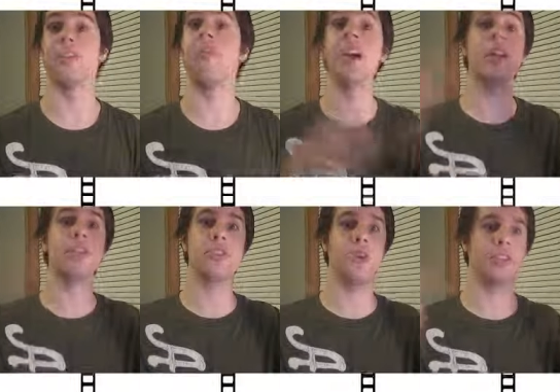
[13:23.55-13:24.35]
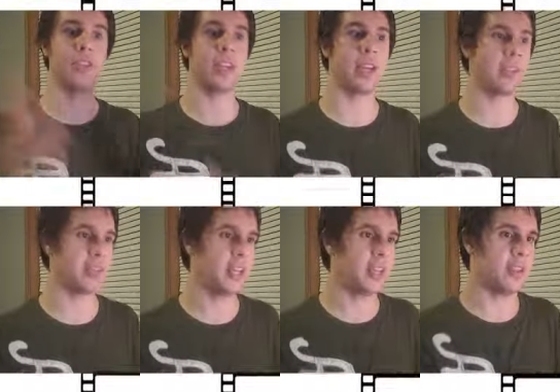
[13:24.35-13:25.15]
The final story for the night.
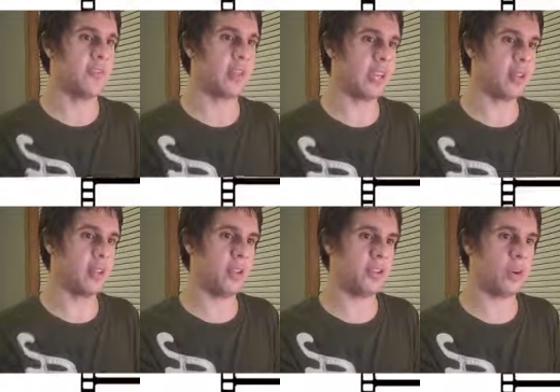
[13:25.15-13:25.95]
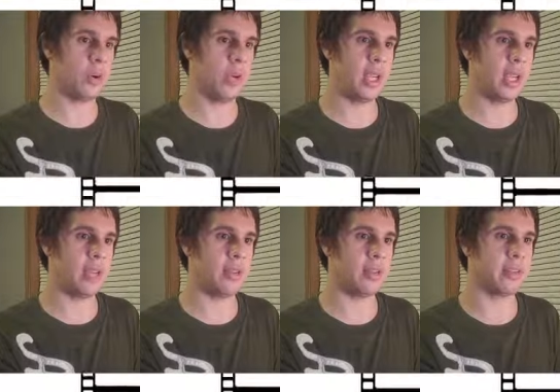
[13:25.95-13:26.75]
The final story
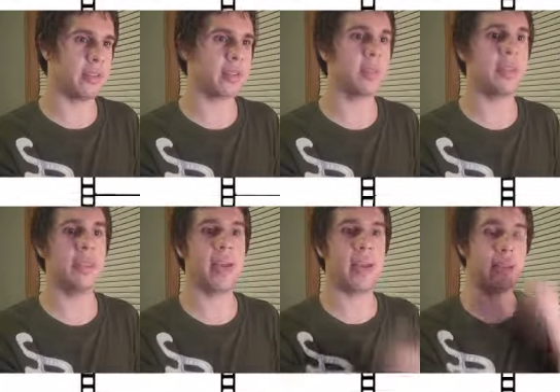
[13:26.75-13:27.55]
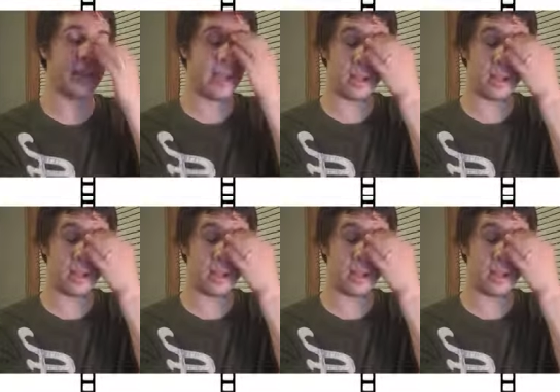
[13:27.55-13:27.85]
is something that